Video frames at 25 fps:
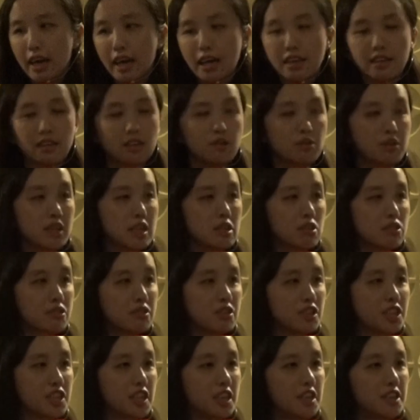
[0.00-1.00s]
And then you can
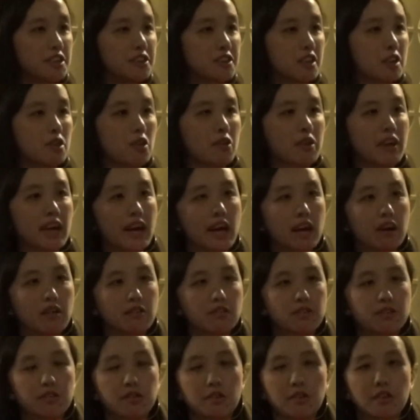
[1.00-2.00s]
also change the
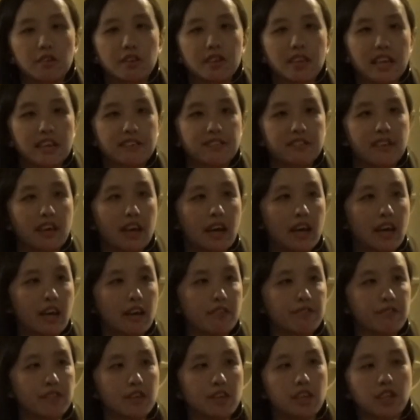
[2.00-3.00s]
locale. So let's say I
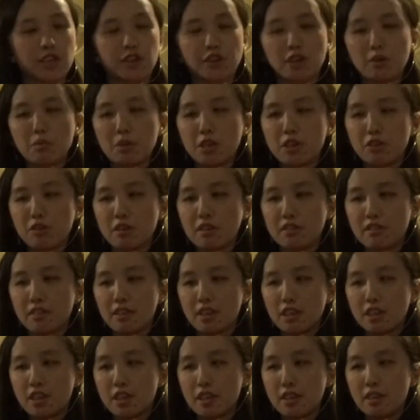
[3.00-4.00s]
have a German
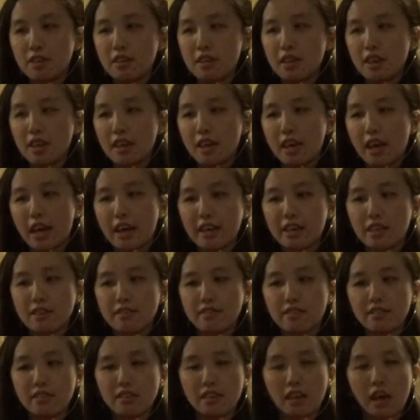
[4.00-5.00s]
translation. I can
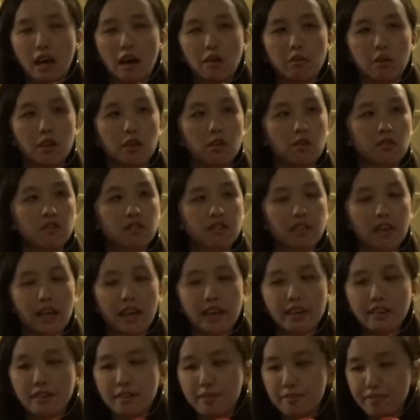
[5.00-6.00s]
see how it looks
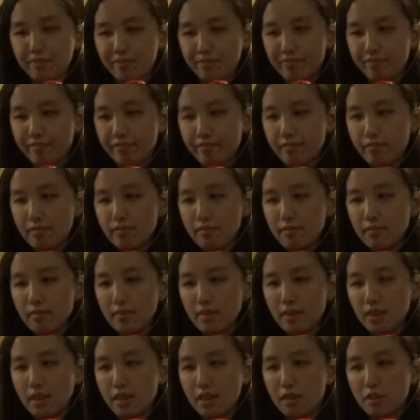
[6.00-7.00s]
like.
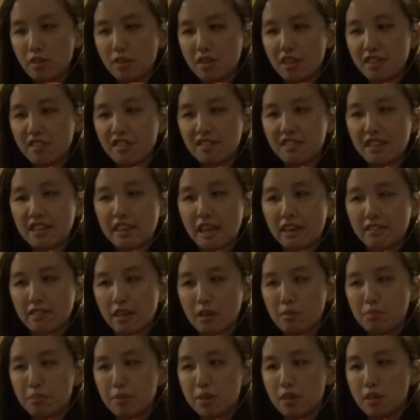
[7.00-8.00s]
So this is an
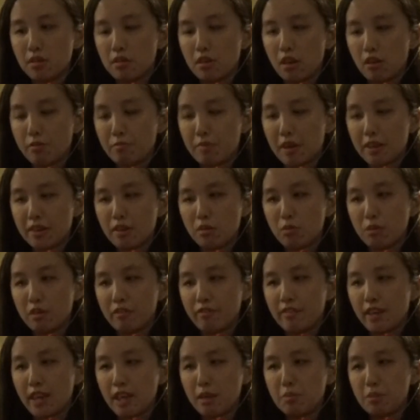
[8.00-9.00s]
example of button
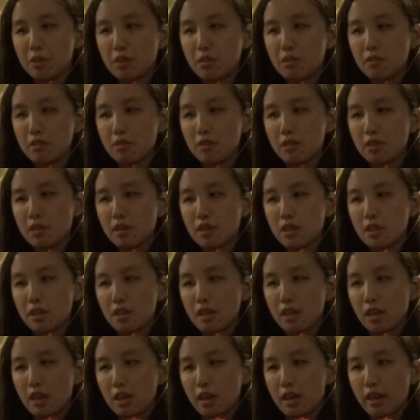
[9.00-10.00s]
with label.
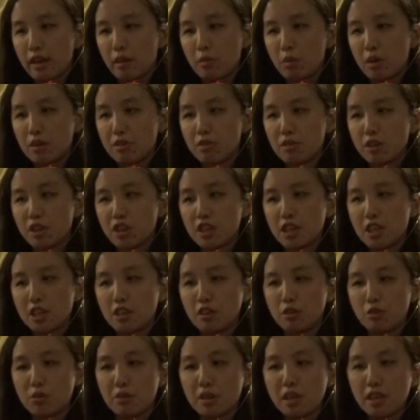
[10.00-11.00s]
Once you change
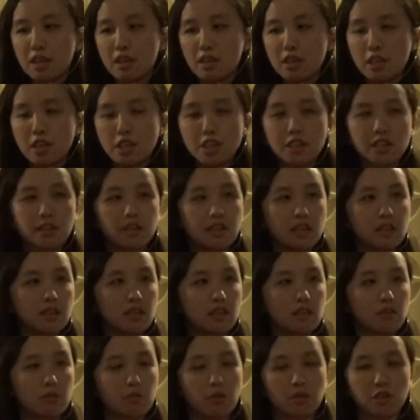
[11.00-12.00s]
it to English, then
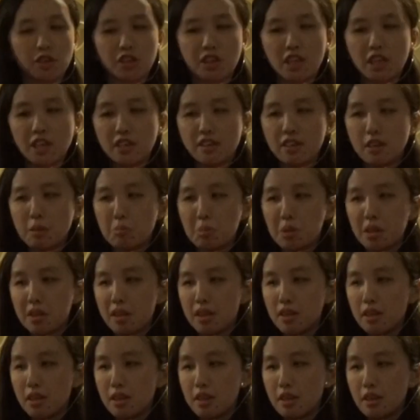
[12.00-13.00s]
it will change
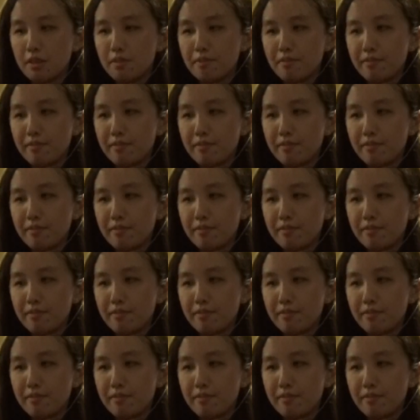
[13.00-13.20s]
immediately.